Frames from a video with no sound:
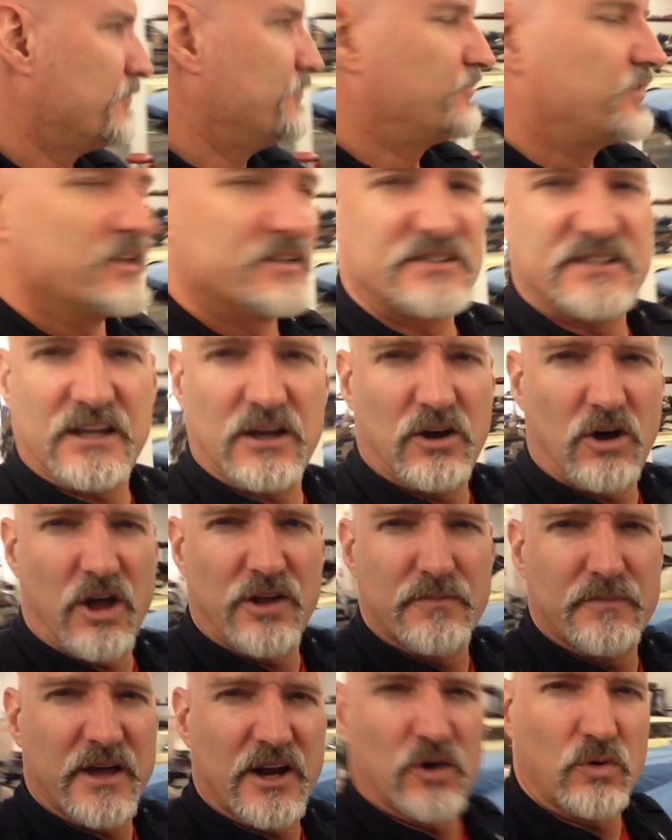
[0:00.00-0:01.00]
The, the, all
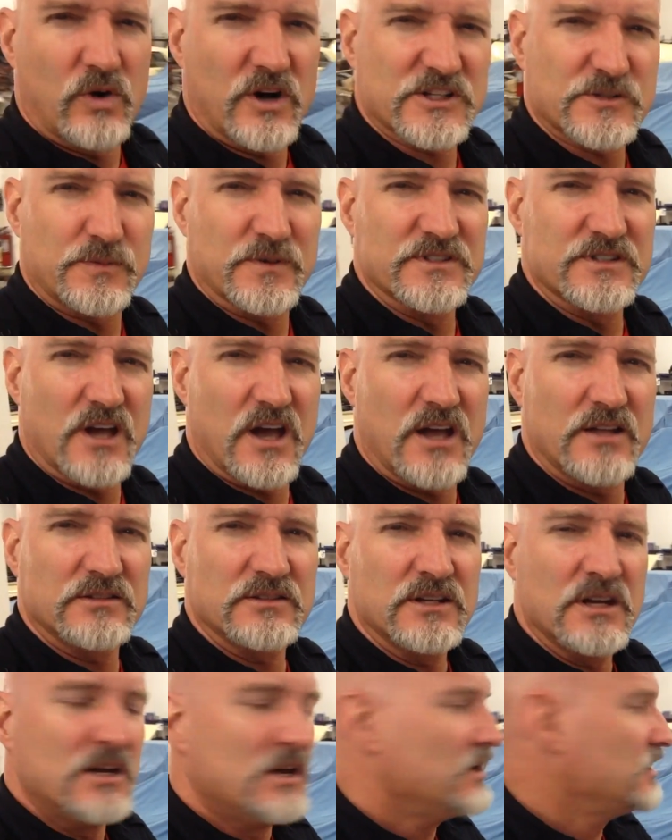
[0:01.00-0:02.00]
the metal work's been done.
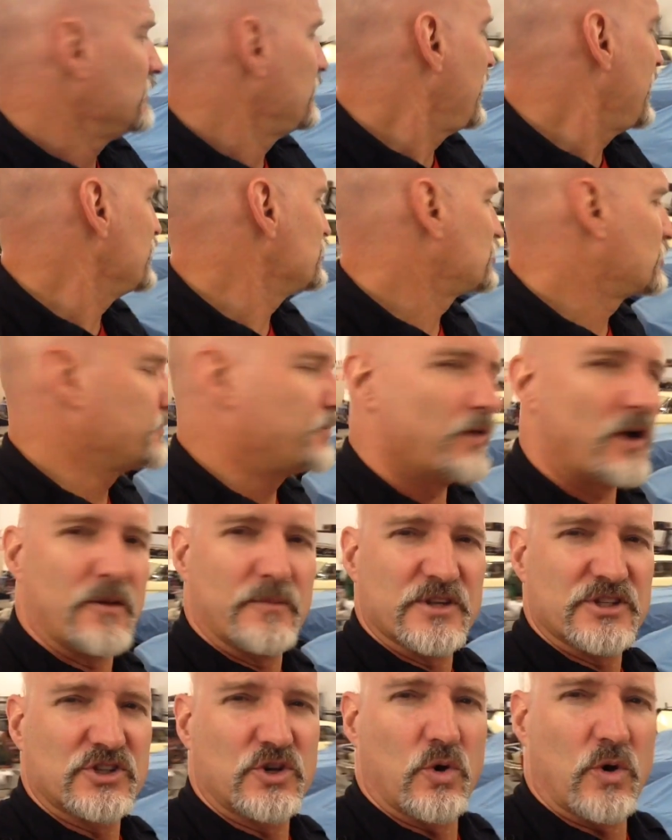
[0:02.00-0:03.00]
Engine
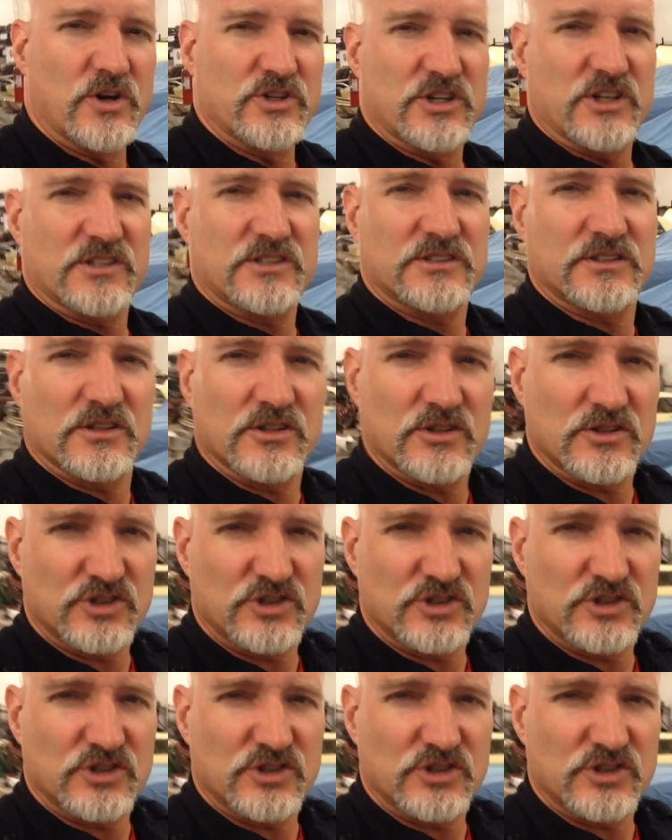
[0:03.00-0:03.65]
compartment's gorgeous.